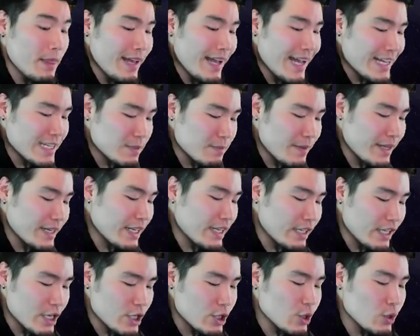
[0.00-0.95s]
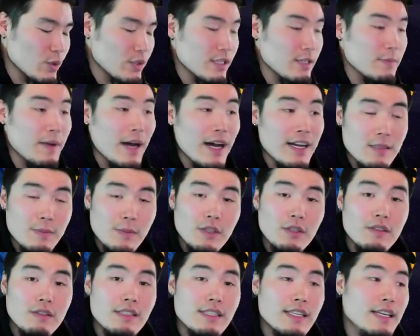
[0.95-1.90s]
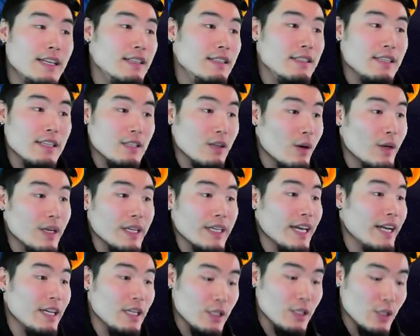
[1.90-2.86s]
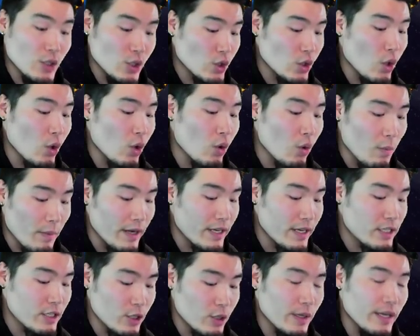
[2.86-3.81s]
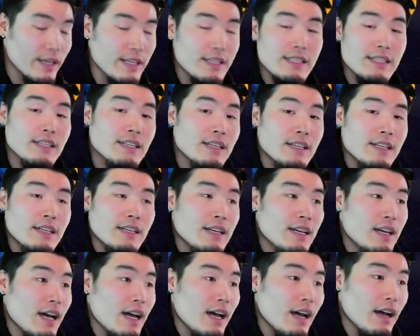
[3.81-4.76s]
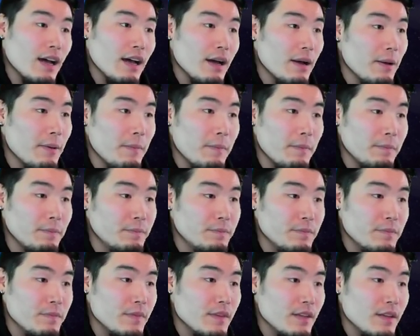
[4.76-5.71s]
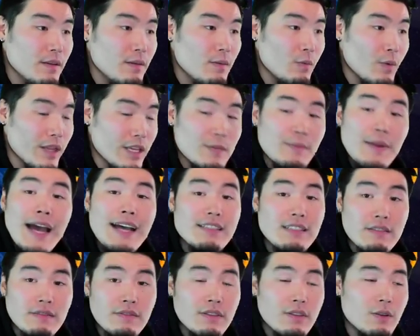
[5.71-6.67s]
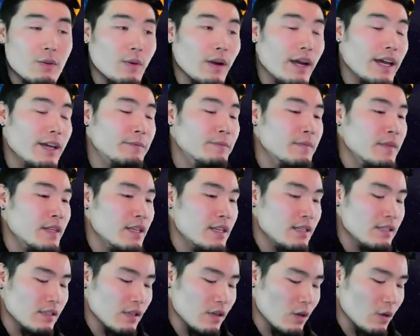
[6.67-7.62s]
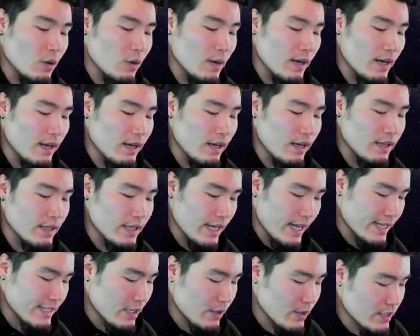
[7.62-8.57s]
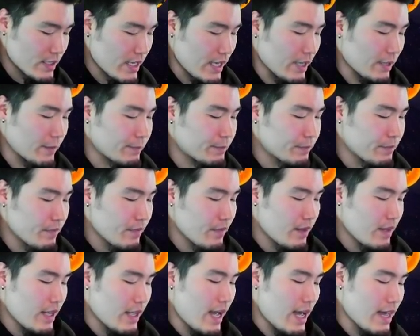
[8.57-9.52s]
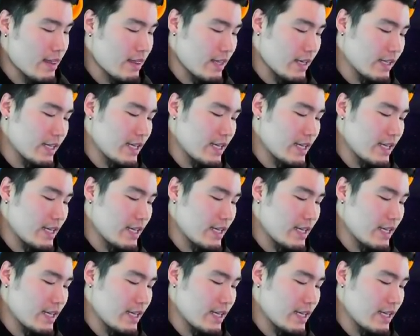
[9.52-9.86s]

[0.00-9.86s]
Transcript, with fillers: as many additionals as possible since he's already getting so much crit um, with his passive, right? So uh, yeah, as I was saying, I think